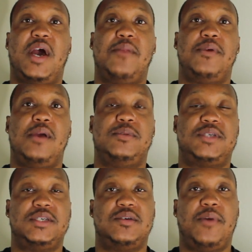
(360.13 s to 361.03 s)
got to be able to
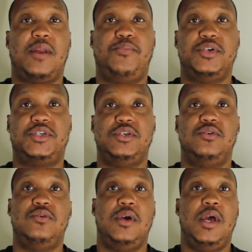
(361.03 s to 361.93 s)
take somebody pushing
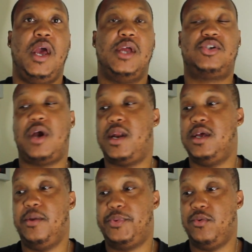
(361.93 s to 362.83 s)
you and trying
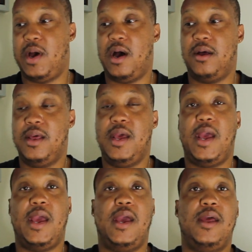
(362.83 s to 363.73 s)
to help you out
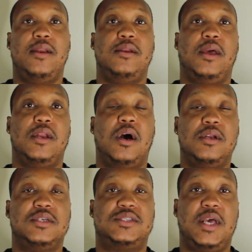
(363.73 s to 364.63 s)
and
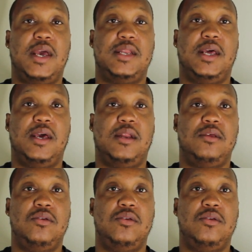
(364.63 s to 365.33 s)
understand that,